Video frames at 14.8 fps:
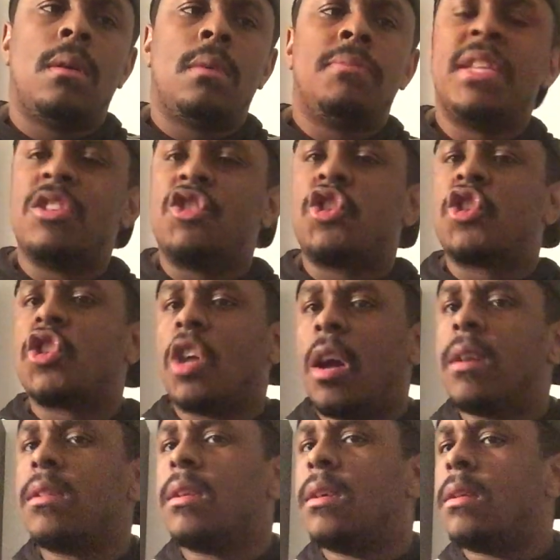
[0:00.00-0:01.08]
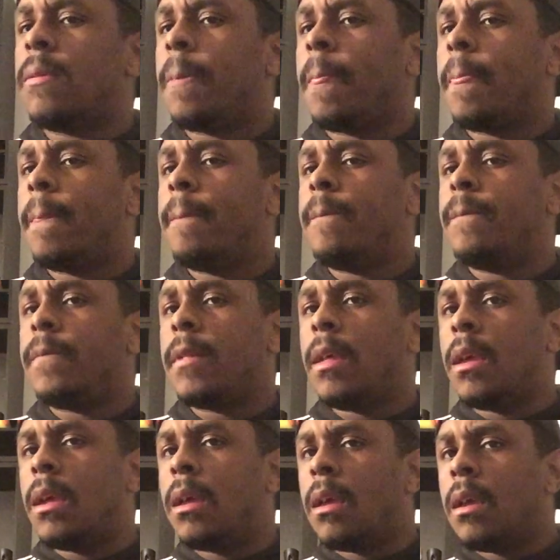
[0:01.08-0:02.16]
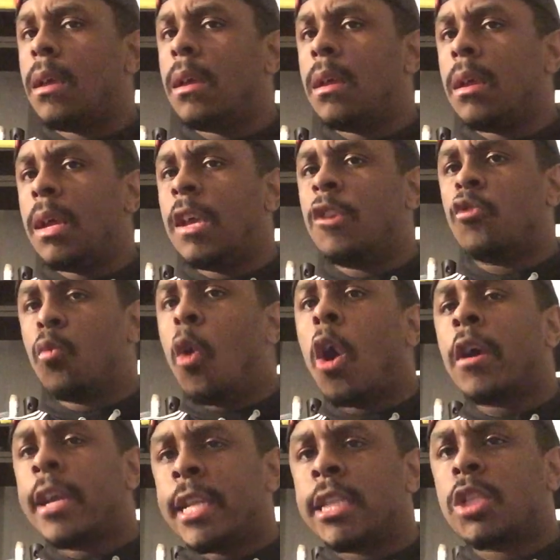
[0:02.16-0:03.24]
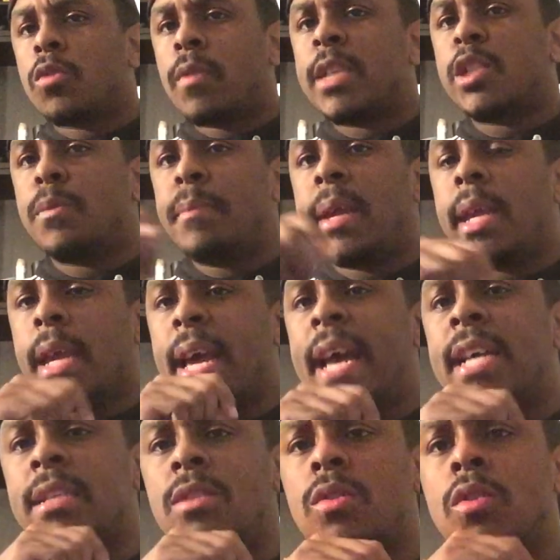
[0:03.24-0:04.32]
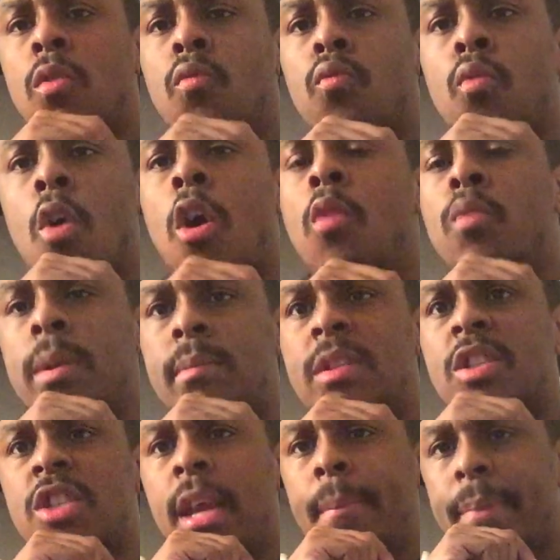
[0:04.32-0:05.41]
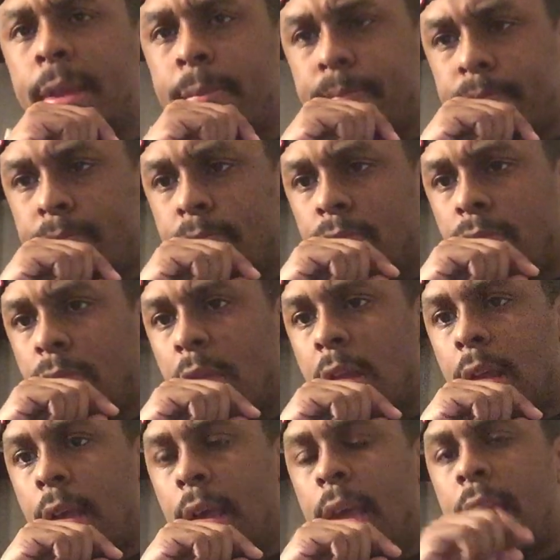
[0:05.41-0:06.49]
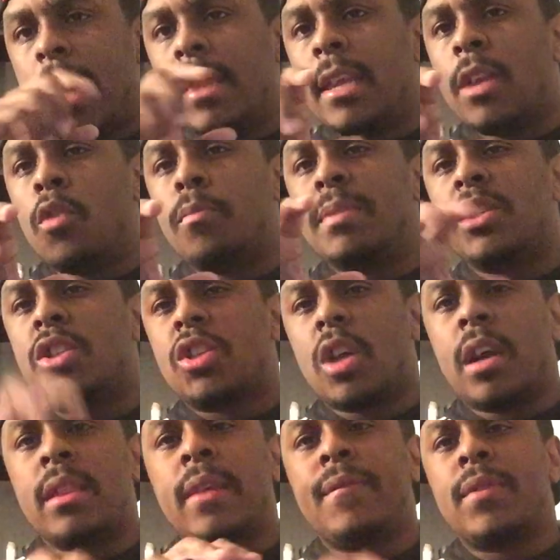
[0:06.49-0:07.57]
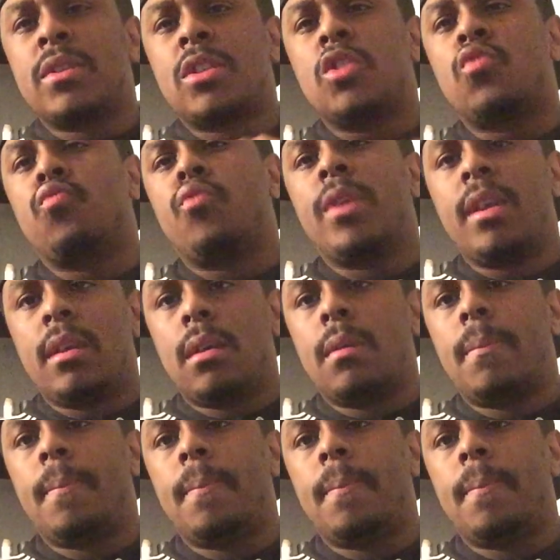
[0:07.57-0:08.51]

then Charlotte is walking into WrestleMania as the Raw Women's Champion. And then it'll be Charlotte versus Rhea